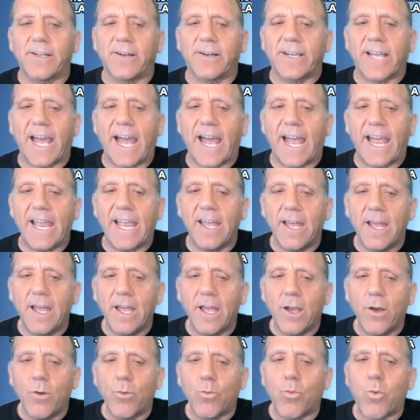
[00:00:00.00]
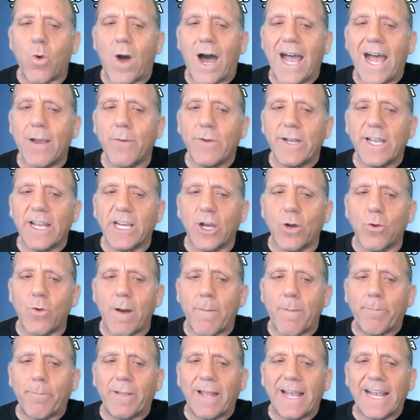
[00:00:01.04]
Okay, why would it go
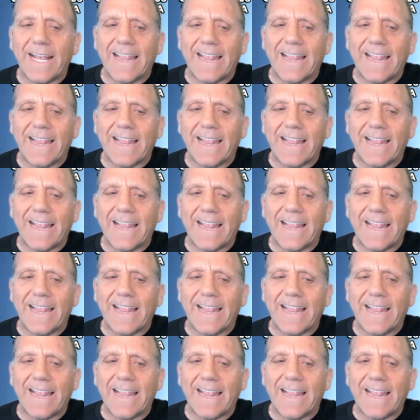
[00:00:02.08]
up like